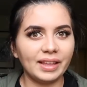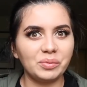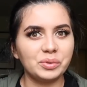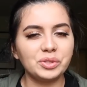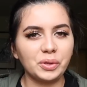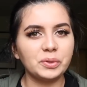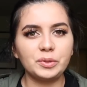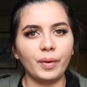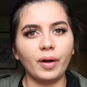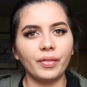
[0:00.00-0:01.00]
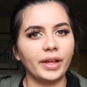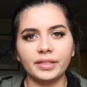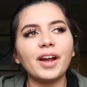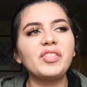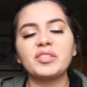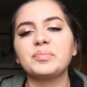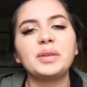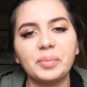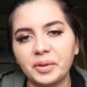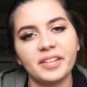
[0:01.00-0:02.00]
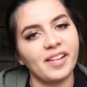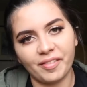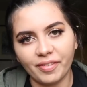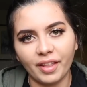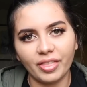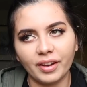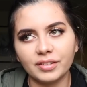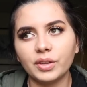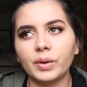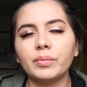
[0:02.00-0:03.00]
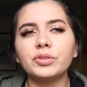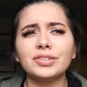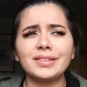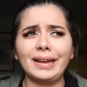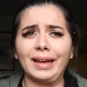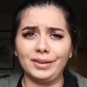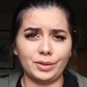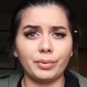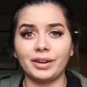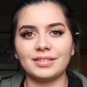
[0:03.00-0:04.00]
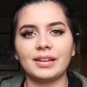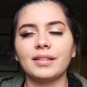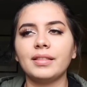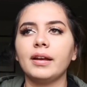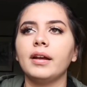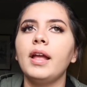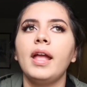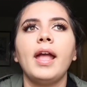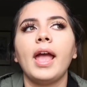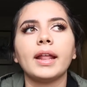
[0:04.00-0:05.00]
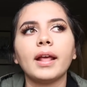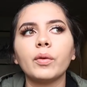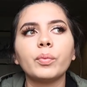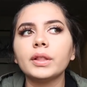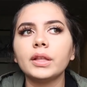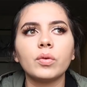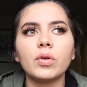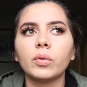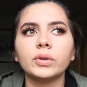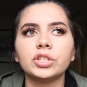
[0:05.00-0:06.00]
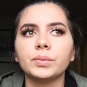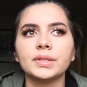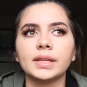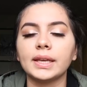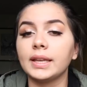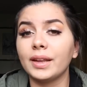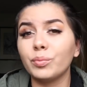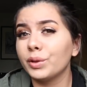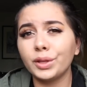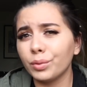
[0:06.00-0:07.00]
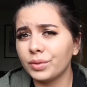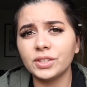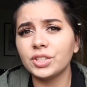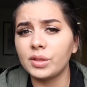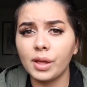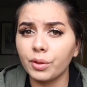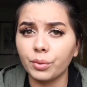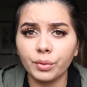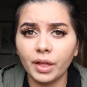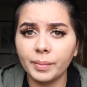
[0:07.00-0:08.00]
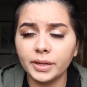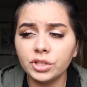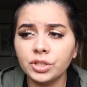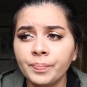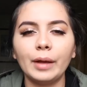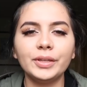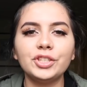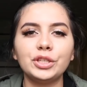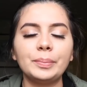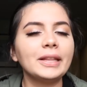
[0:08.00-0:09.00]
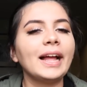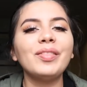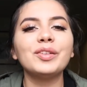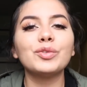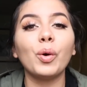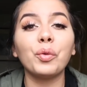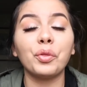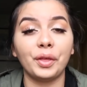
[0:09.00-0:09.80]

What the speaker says: that it was so small that 5,000 people could not fit in there. So it was just like kind of depressing in there. And I really don't know what she was thinking. I really don't think she thought through that much. I mean, she planned this whole